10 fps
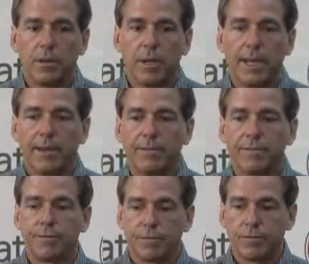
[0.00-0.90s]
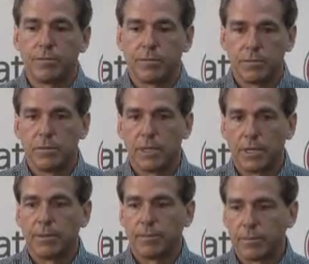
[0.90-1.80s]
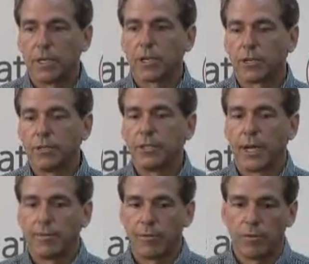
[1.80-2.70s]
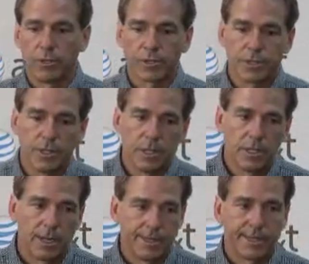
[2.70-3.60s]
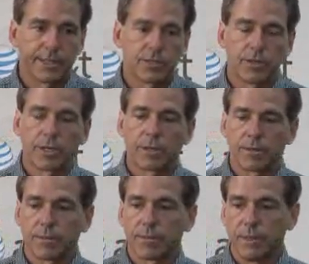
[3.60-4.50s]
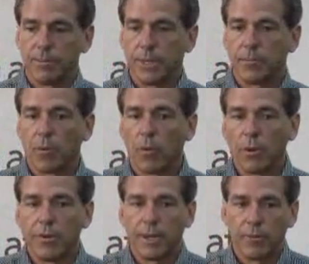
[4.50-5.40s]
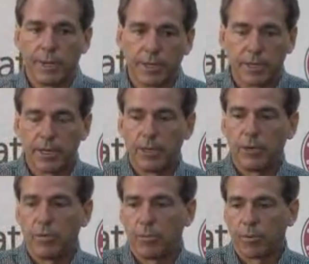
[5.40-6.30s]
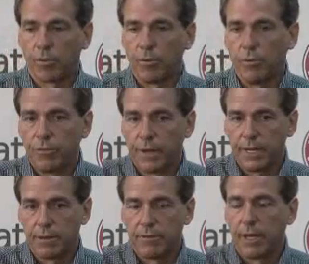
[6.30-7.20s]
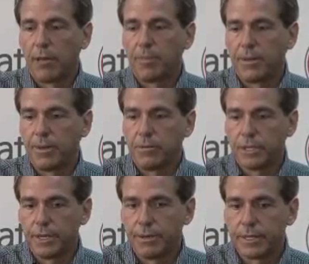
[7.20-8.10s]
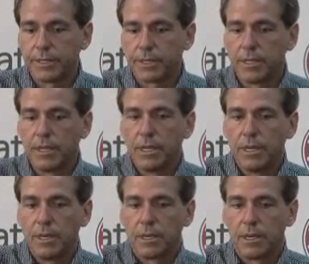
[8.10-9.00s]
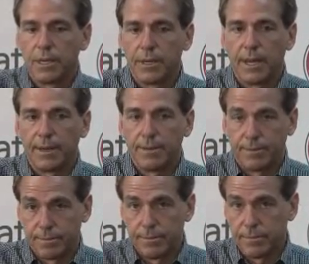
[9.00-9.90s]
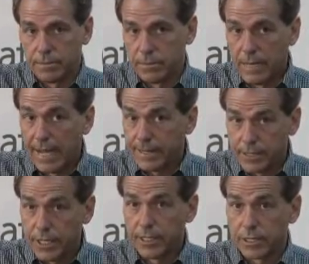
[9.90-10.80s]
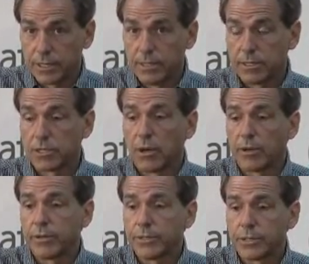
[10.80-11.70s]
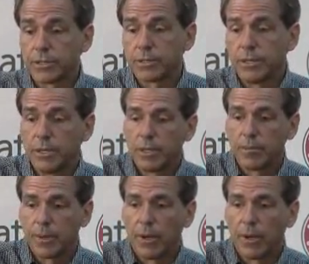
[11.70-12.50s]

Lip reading: have done a good job for us. I think it's going to be important that we continue to improve and develop in those areas, not just in the starters, but